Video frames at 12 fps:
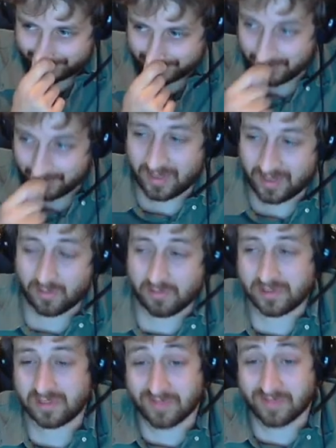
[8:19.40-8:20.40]
the other one,
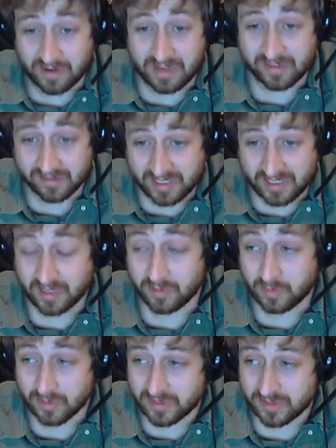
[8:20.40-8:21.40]
which is very clearly Guild
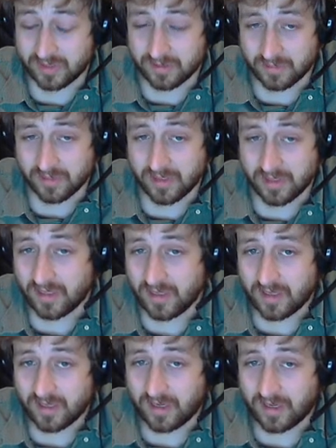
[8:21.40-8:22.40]
Wars 2.
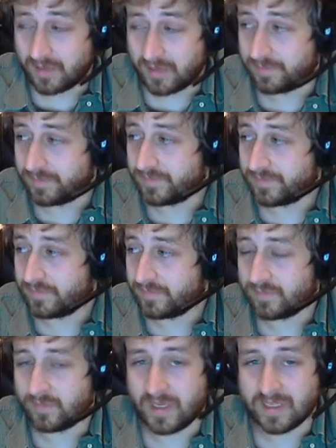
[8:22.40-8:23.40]

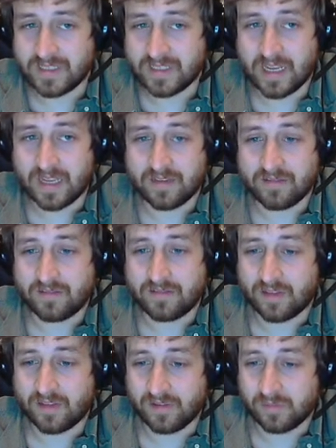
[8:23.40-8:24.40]
We could take it
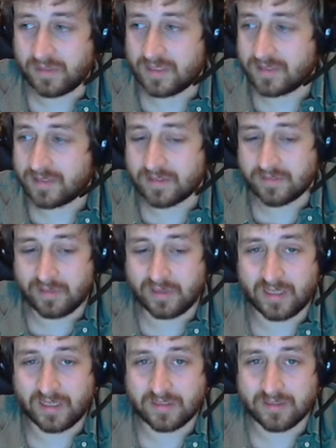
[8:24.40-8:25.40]
to other places if we'd
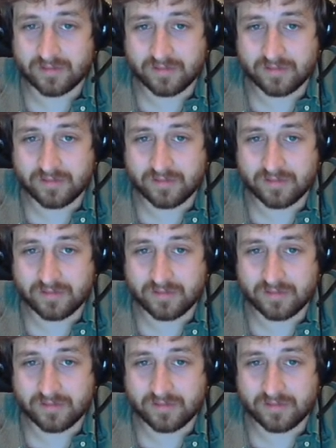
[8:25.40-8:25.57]
like to.